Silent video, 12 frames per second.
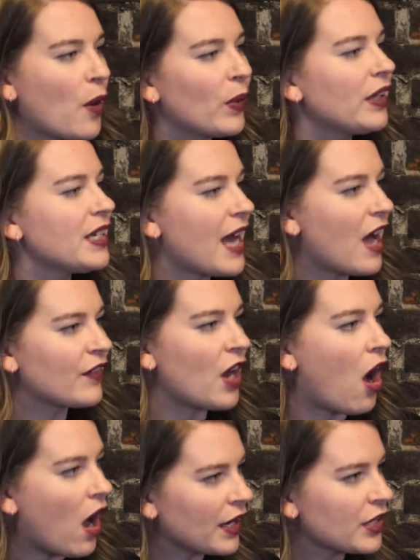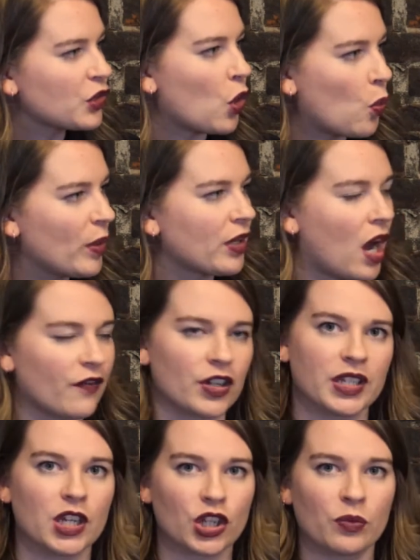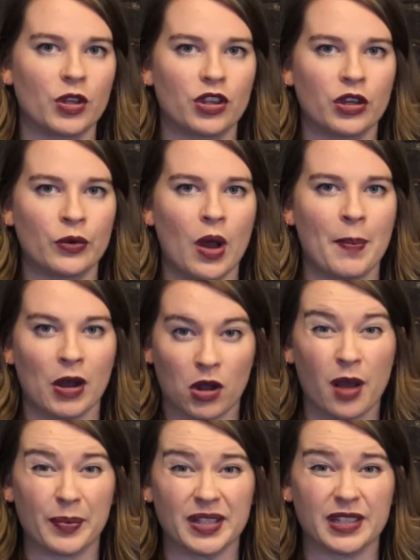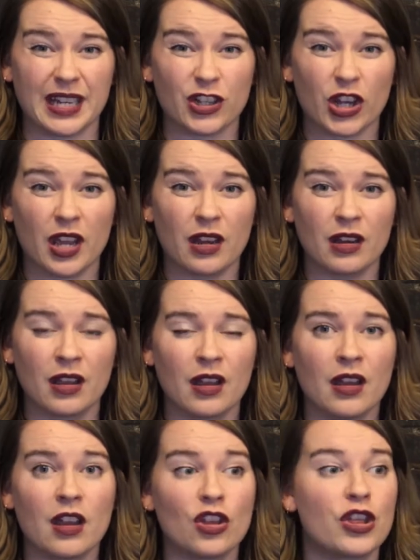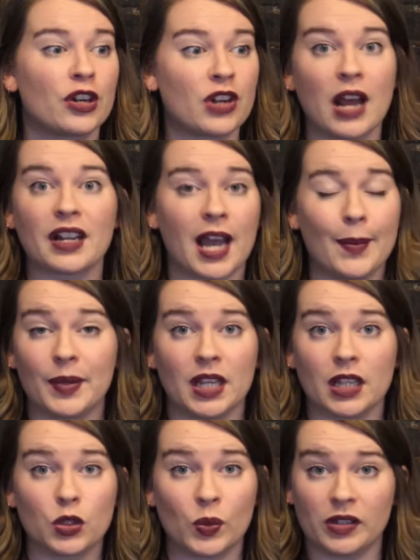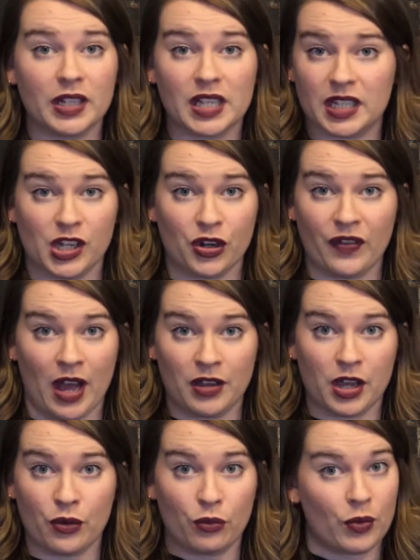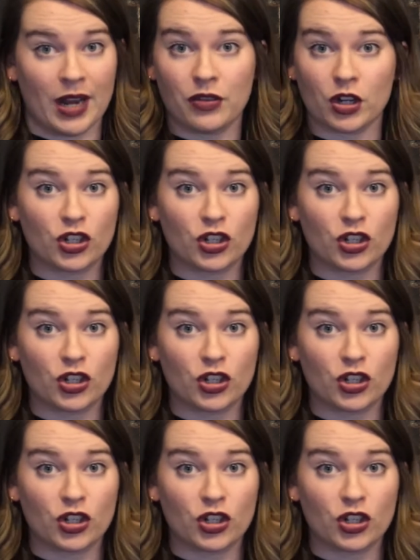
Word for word: not willing to have an honest, open conversation with you about compensation, they're not a company that's willing to see your value, right?